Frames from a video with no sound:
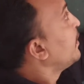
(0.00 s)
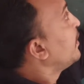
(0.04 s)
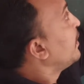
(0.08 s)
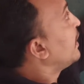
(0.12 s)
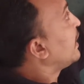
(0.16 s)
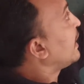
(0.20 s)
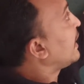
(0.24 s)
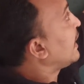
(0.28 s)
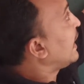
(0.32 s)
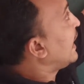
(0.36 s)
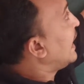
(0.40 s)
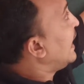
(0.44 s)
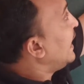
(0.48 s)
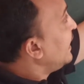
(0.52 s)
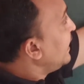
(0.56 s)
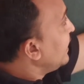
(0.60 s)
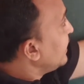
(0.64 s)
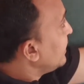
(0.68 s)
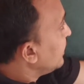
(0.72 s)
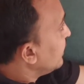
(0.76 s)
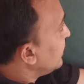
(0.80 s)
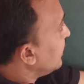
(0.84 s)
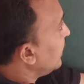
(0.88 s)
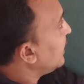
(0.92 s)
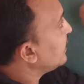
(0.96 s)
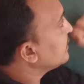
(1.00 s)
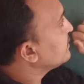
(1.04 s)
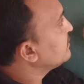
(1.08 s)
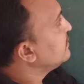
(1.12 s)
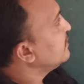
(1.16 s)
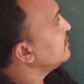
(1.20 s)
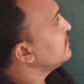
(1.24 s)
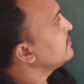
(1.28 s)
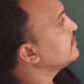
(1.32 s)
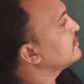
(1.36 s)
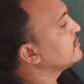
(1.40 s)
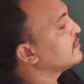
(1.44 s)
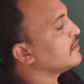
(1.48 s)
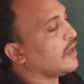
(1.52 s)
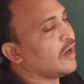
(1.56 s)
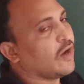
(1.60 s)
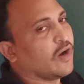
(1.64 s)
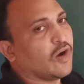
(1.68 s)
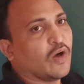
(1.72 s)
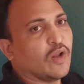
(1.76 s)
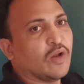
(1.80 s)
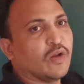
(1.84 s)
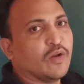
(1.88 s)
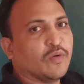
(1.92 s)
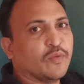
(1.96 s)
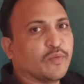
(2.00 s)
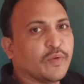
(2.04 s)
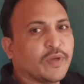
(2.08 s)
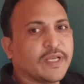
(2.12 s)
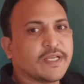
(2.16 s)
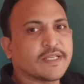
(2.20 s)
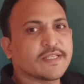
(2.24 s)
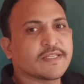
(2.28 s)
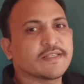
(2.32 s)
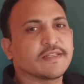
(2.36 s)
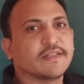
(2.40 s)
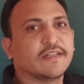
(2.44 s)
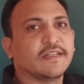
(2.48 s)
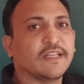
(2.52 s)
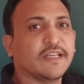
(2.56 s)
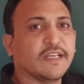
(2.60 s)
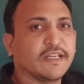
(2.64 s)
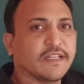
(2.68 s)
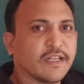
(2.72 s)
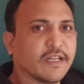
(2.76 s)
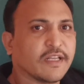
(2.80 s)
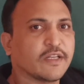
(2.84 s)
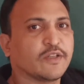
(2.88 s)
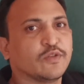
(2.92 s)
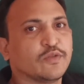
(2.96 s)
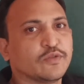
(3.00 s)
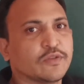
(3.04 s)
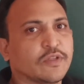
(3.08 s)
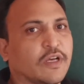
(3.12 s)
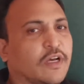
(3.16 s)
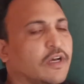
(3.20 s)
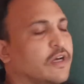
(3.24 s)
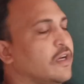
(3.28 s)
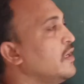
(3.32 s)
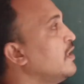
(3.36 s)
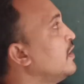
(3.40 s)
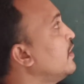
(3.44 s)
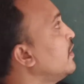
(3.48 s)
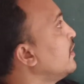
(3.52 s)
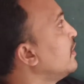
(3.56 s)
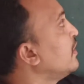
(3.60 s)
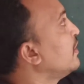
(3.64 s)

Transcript: a radial axis always nearer to the